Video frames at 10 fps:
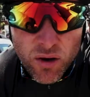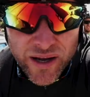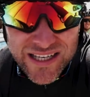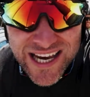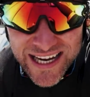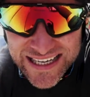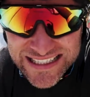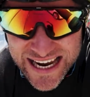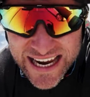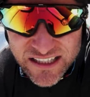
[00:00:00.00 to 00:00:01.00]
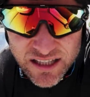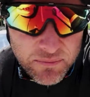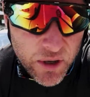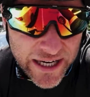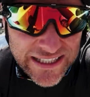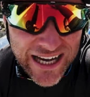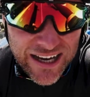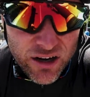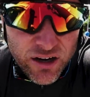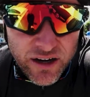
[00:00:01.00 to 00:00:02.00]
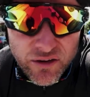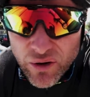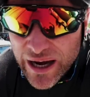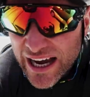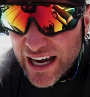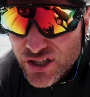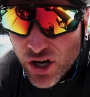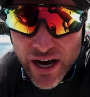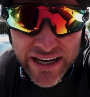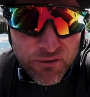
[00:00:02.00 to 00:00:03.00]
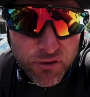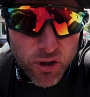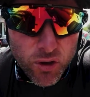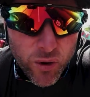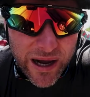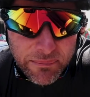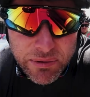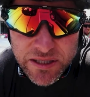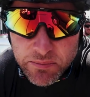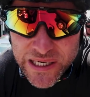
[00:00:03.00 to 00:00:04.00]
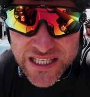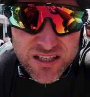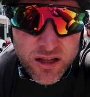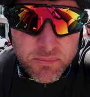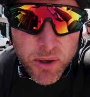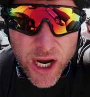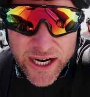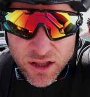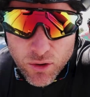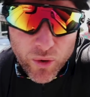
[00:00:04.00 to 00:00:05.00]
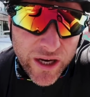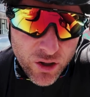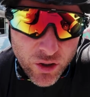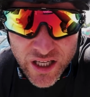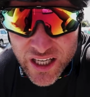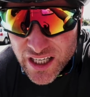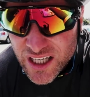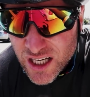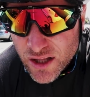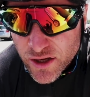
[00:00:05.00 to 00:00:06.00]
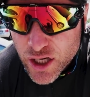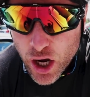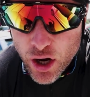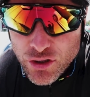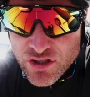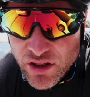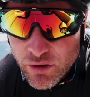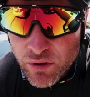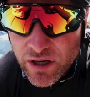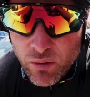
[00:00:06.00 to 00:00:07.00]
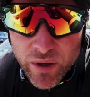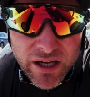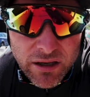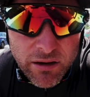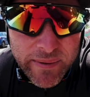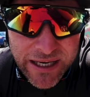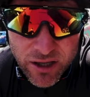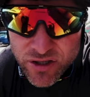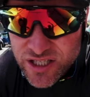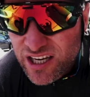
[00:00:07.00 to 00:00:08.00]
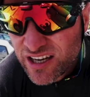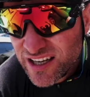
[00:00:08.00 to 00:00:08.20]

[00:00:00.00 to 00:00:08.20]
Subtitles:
We're just heading down to the bike tailor. I've got to tighten a few bits and pieces on the bike, on the wheel. The cones on the rear wheel are a bit loose.